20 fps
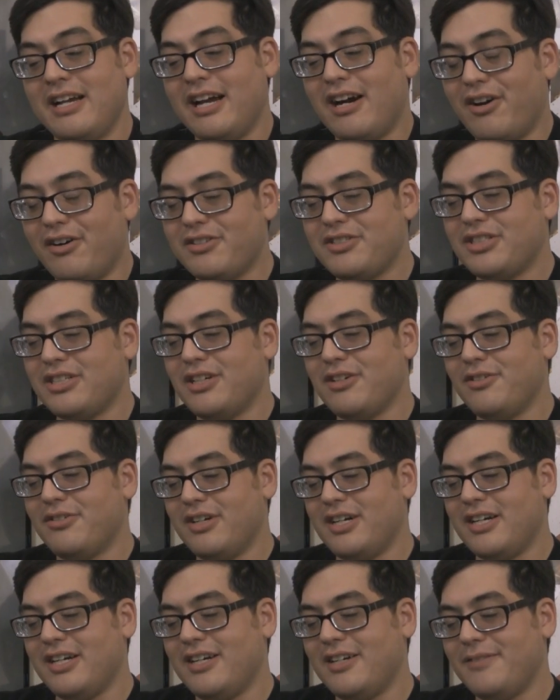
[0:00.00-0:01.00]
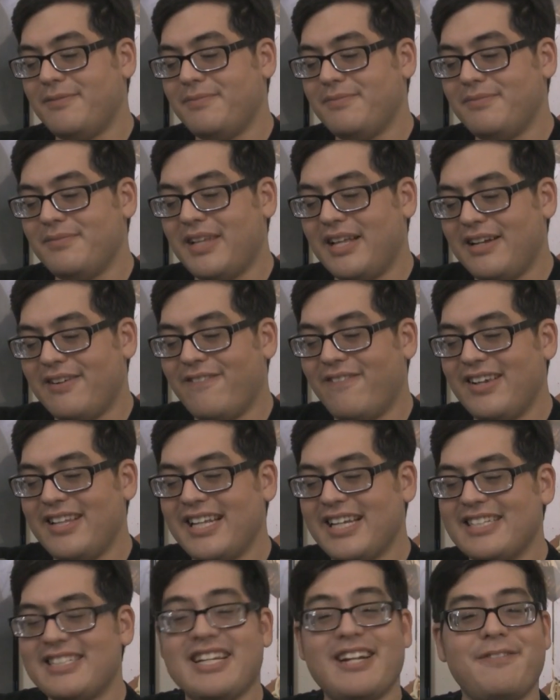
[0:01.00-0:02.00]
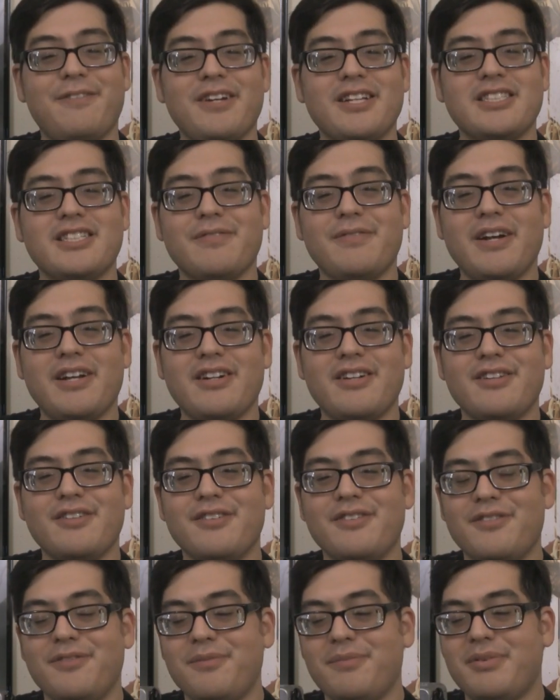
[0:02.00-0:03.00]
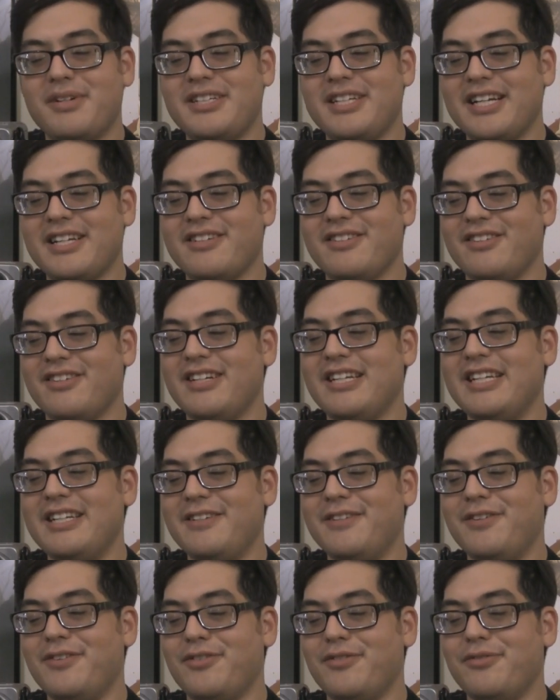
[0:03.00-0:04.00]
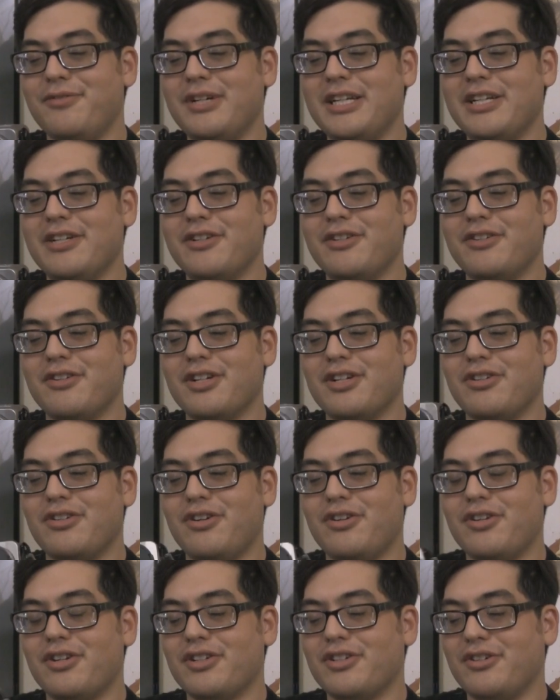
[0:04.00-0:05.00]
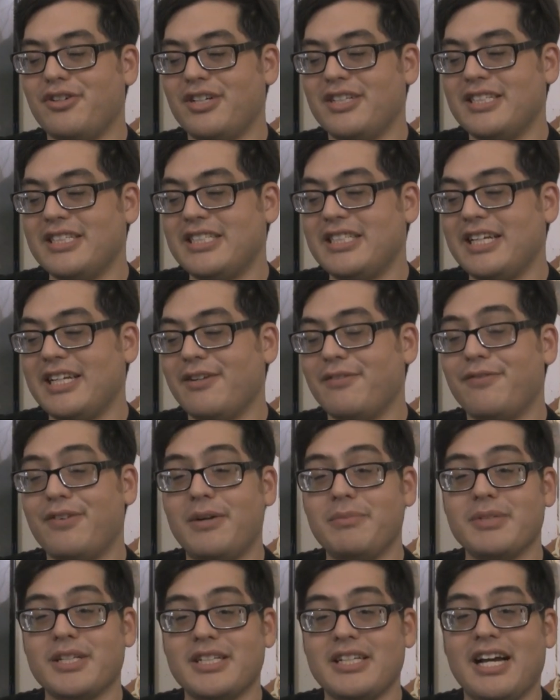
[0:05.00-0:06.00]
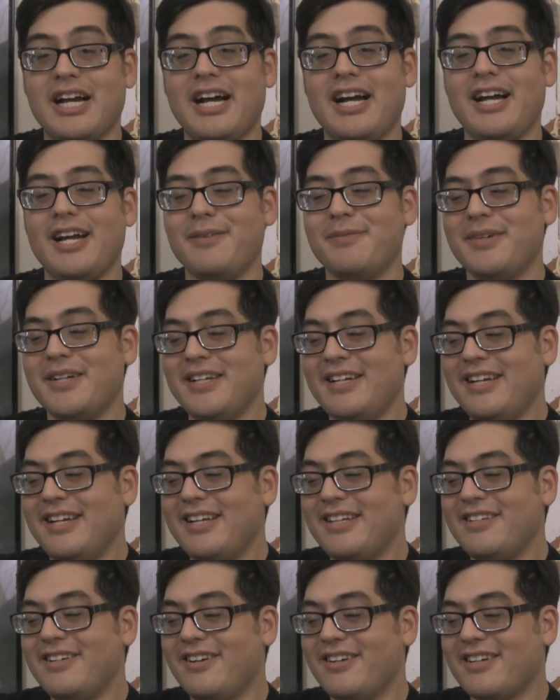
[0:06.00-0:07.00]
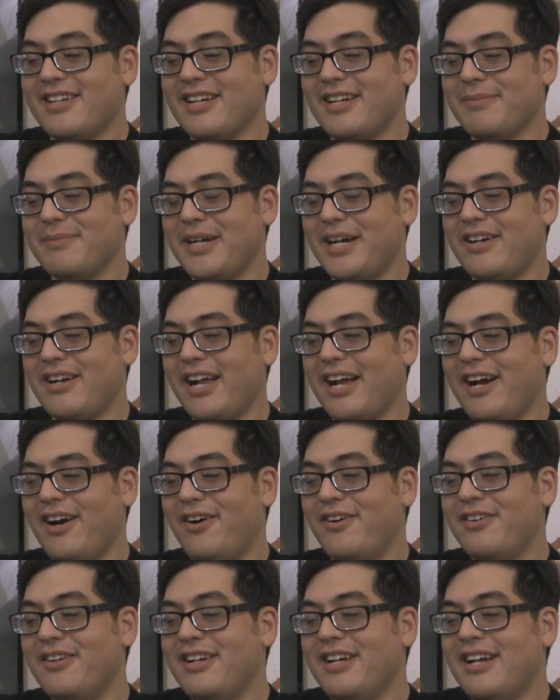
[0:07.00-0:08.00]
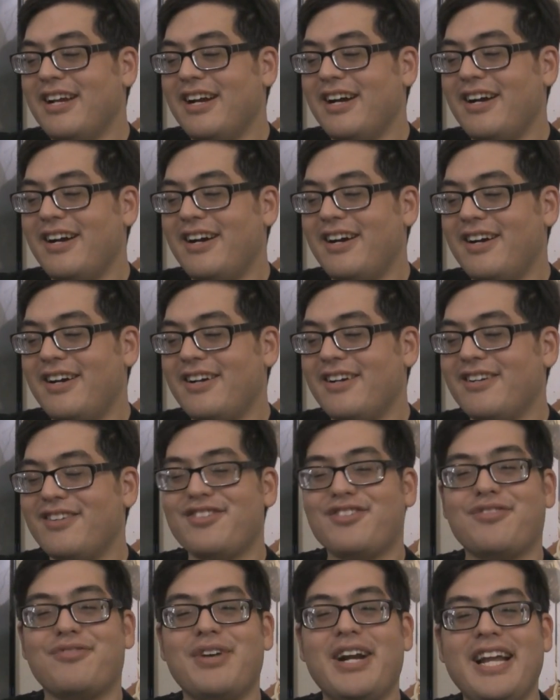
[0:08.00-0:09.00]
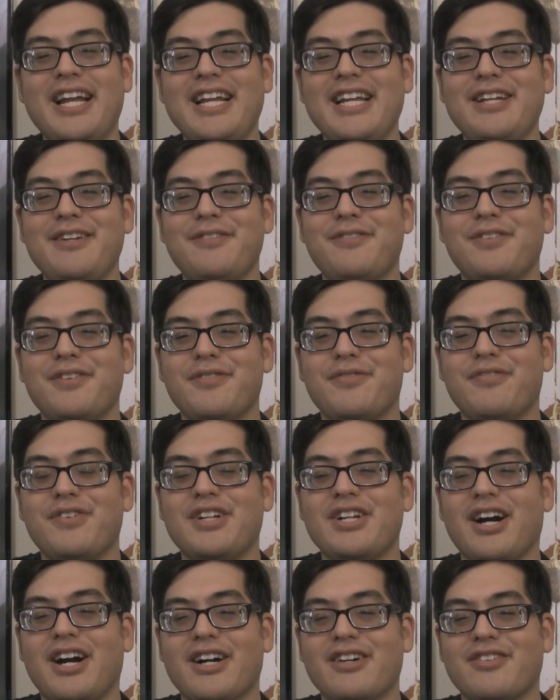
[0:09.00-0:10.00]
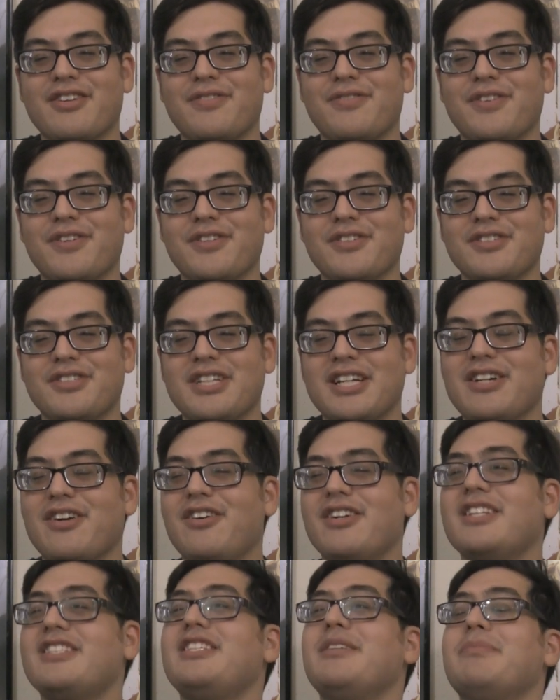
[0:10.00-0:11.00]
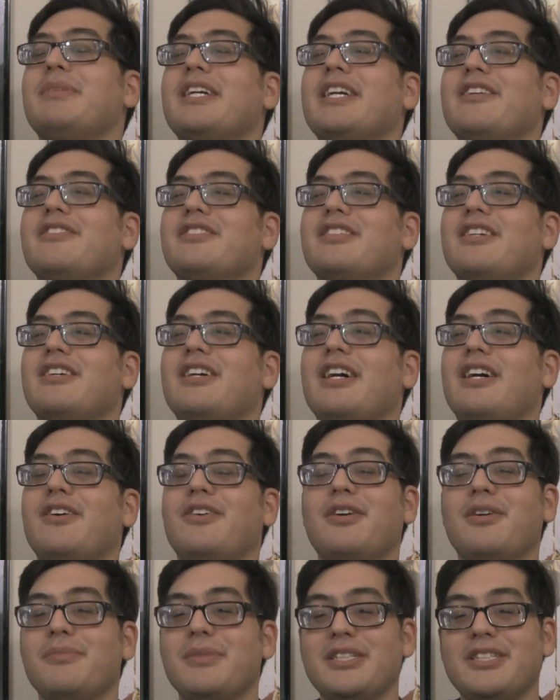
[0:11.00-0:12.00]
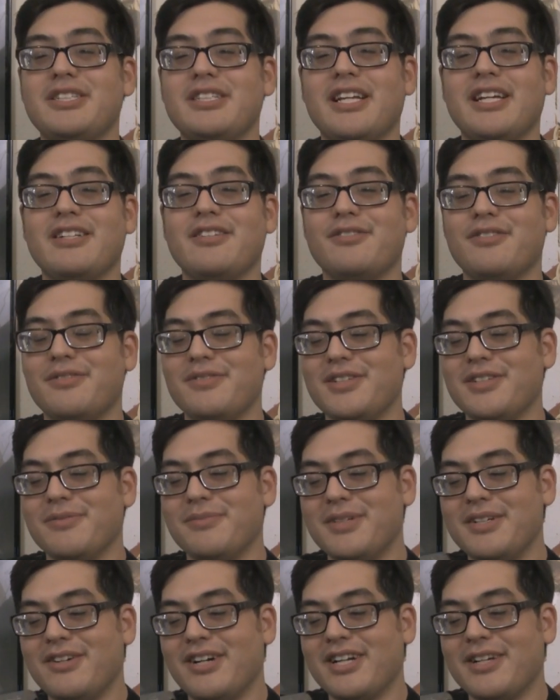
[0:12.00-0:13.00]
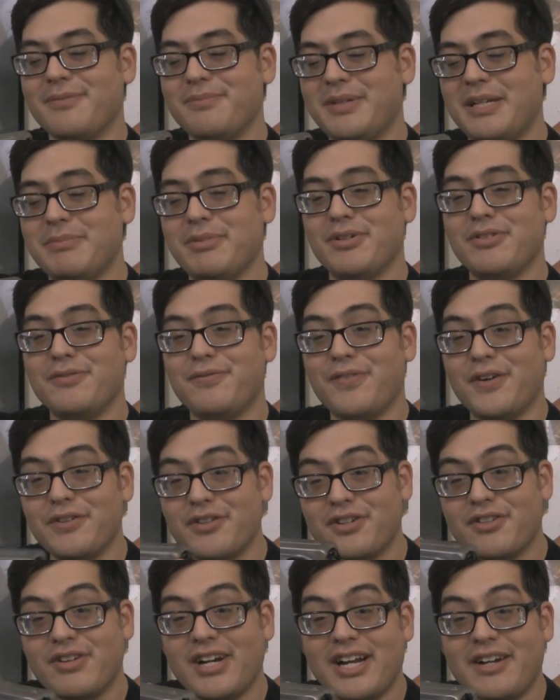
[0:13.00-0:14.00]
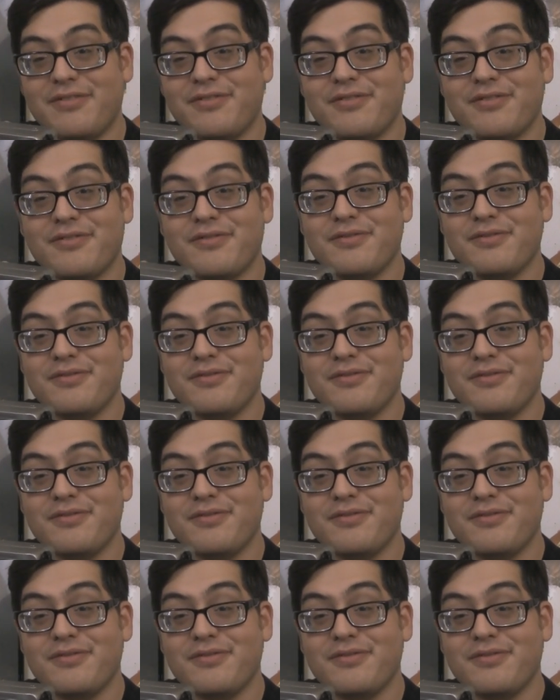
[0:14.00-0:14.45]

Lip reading: Also, one thing that's kind of funny is I found a particularly weird little article on this thing from the time talking about how grave photographers. They called it something else. I'll mention that in the review. But like people who photograph